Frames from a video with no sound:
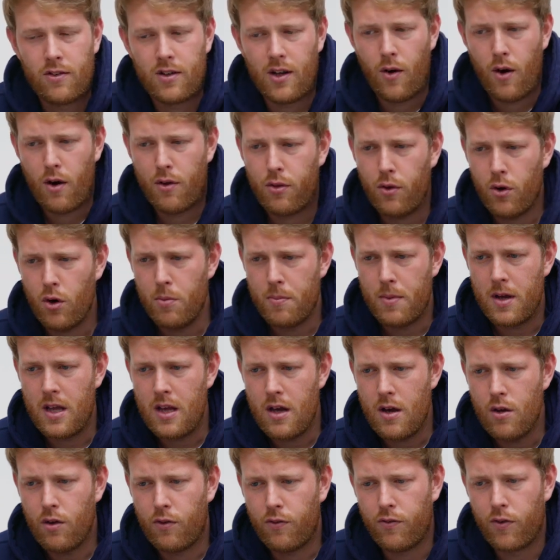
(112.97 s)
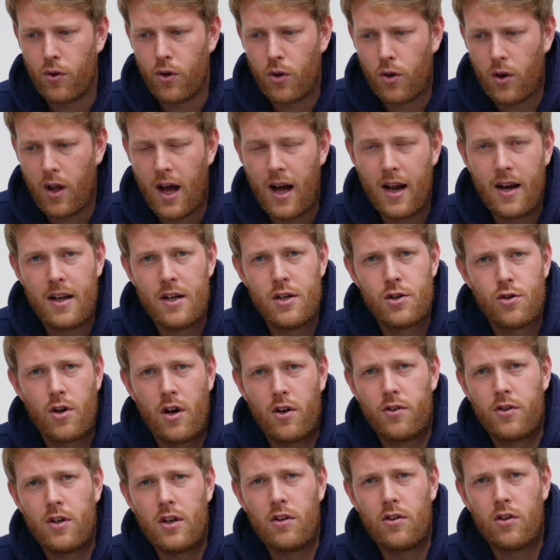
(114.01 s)
So I thought it'd be useful and
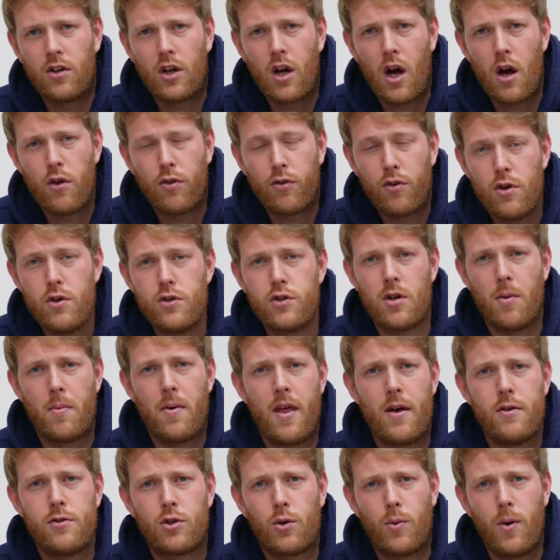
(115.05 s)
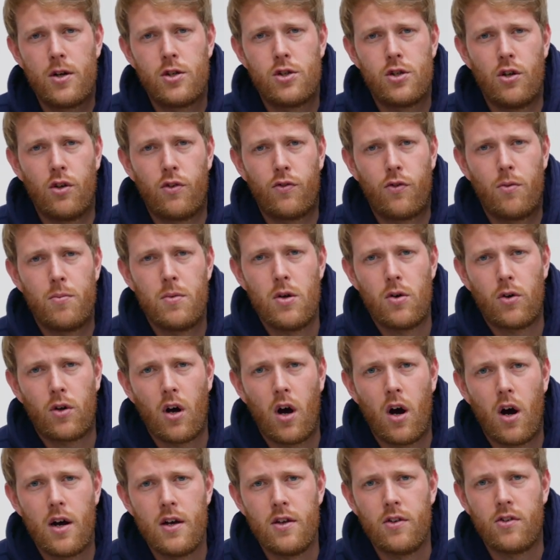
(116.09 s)
interesting to go through some of those questions from you
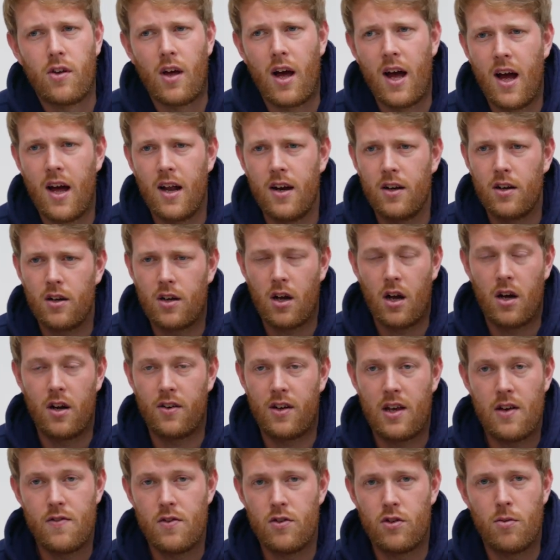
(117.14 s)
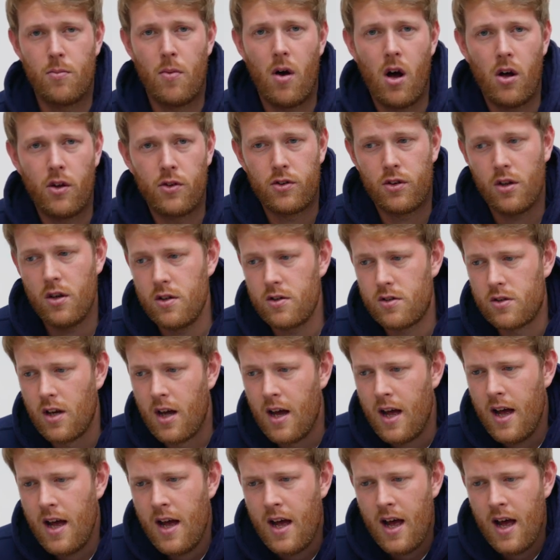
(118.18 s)
guys and kind of give you some answers.